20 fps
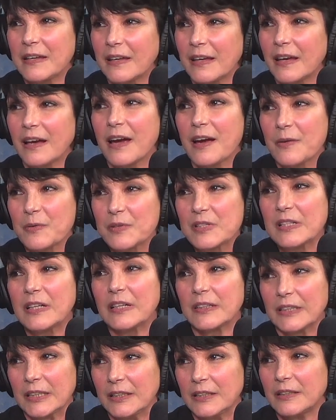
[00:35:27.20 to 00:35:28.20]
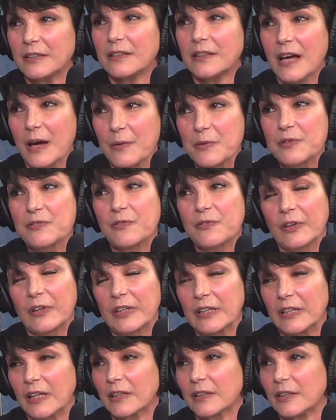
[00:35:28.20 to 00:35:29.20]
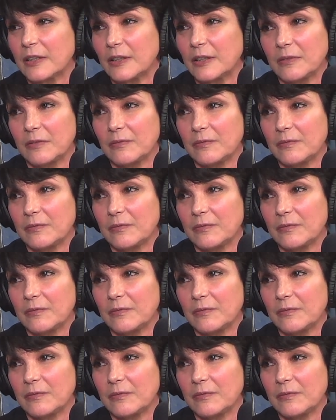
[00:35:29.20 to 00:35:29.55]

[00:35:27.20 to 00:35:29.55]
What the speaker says: Yeah, I was lucky. I was very lucky.